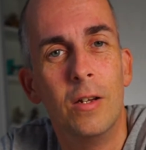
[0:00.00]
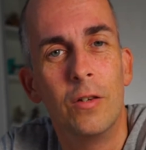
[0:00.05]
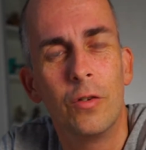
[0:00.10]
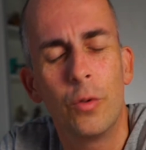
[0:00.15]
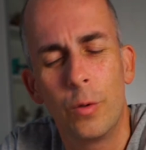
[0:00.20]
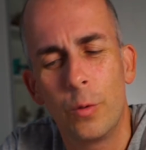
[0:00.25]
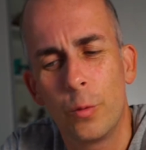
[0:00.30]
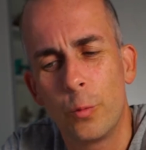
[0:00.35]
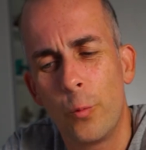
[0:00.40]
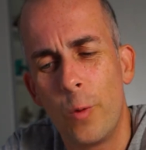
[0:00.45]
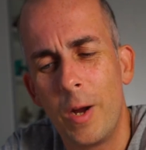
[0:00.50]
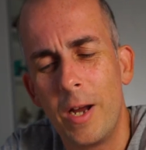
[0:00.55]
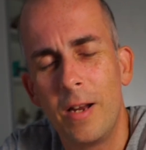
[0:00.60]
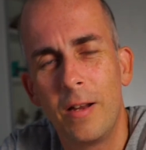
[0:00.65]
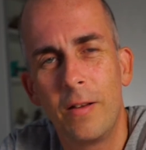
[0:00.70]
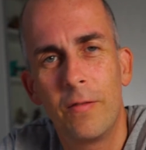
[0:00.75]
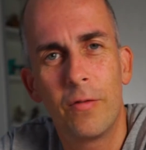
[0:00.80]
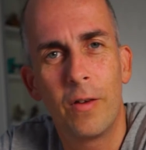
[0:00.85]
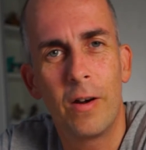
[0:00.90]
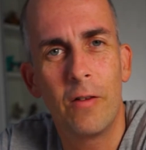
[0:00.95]
So he was
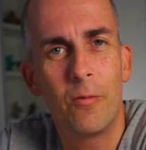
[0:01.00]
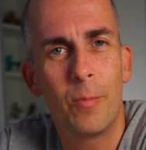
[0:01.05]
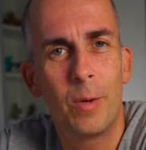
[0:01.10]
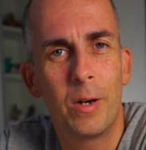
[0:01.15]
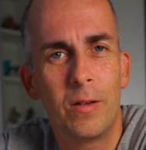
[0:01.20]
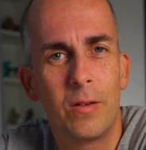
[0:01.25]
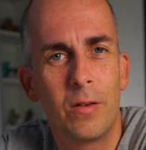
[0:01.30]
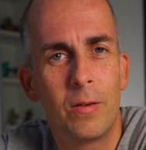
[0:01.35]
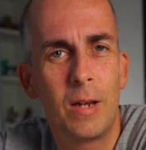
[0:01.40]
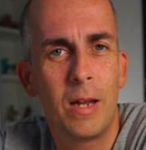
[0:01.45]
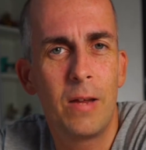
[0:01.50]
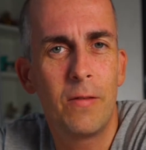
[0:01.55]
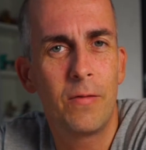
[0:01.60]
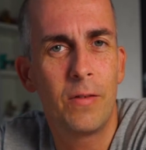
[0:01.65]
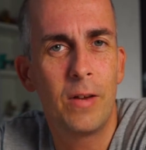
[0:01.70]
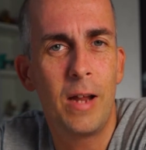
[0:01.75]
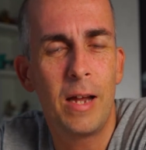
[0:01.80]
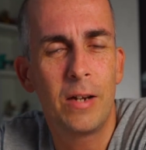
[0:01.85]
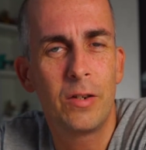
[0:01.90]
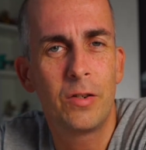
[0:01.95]
waiting for everybody to give
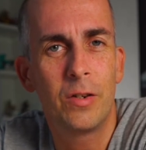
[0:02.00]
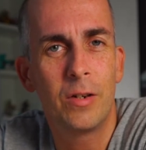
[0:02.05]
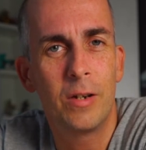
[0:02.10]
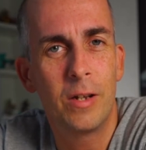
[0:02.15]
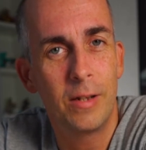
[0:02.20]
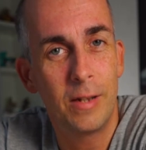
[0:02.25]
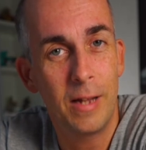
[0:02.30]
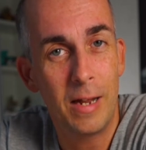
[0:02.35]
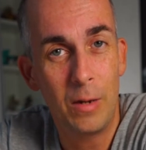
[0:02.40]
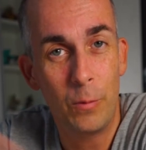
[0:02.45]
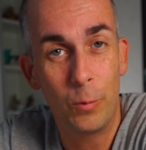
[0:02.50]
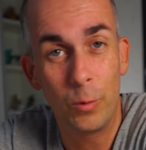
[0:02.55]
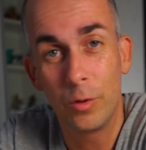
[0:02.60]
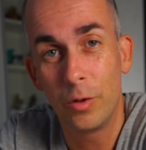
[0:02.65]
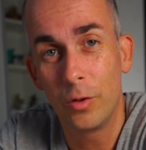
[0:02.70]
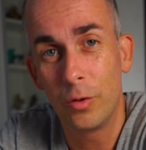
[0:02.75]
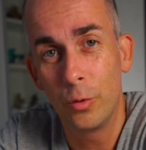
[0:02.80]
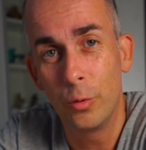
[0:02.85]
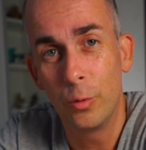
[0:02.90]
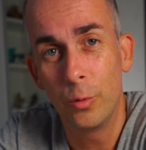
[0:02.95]
an action, and then he
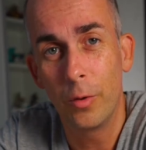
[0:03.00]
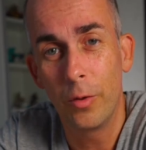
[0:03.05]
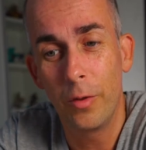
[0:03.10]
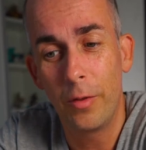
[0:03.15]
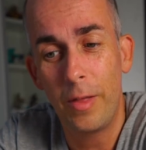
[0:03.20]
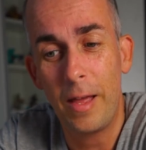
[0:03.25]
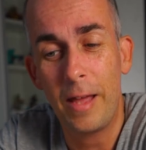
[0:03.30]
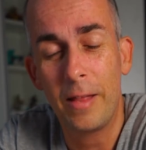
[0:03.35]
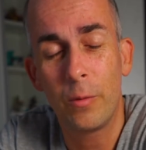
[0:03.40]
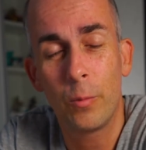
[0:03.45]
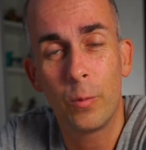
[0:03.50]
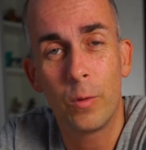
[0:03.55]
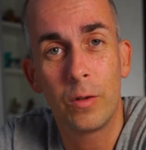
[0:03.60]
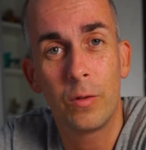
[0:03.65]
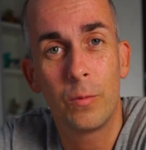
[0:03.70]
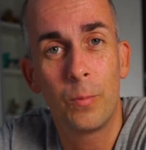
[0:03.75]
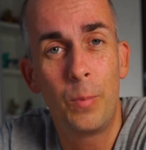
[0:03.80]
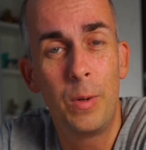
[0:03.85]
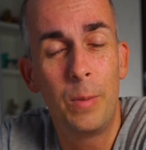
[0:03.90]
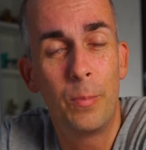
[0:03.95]
would do that
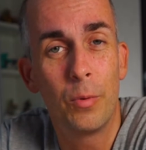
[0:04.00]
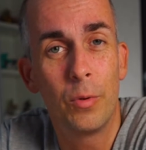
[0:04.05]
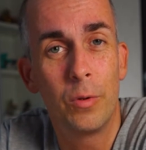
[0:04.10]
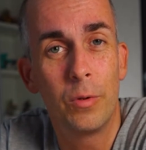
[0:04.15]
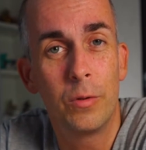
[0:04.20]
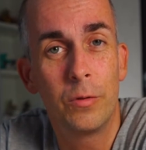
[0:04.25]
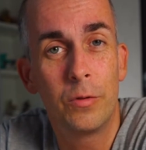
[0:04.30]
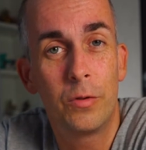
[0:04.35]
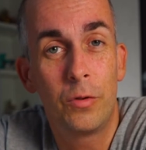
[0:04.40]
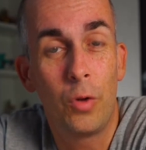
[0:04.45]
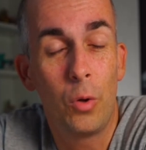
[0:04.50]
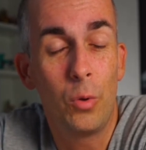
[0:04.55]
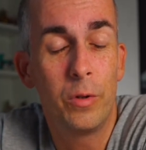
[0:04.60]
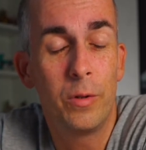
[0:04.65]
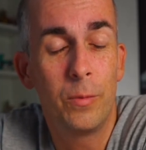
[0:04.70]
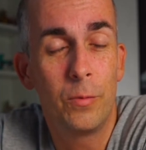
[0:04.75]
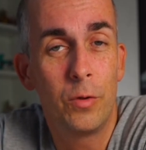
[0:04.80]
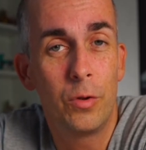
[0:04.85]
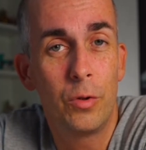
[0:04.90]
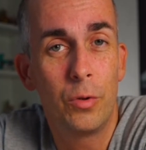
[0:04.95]
what people told
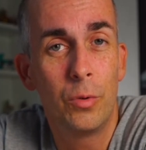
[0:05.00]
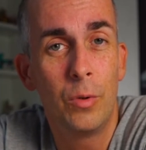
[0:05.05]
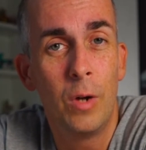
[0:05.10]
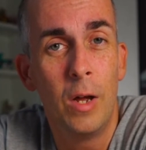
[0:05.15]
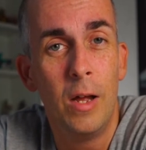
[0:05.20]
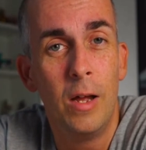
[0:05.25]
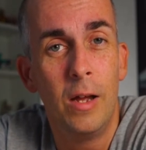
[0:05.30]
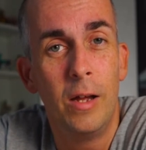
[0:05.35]
him to do.